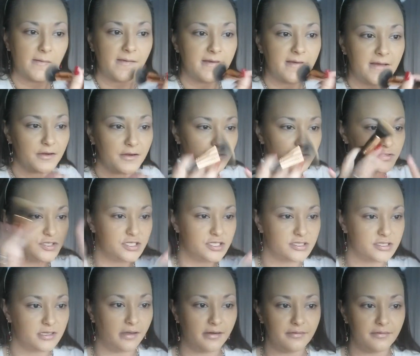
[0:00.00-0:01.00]
Like your nose
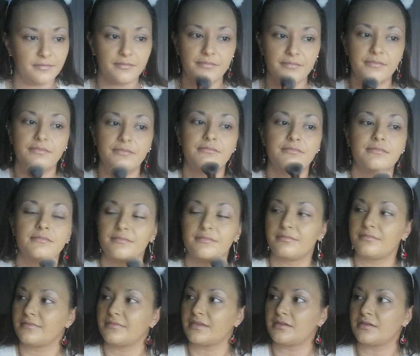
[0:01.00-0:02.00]
just gone.
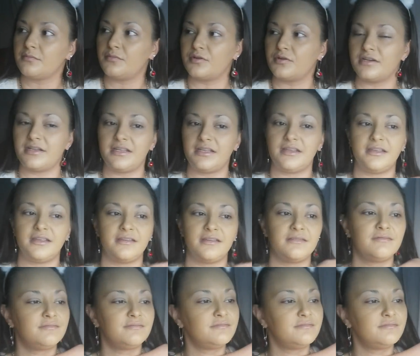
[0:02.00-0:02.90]
Morning.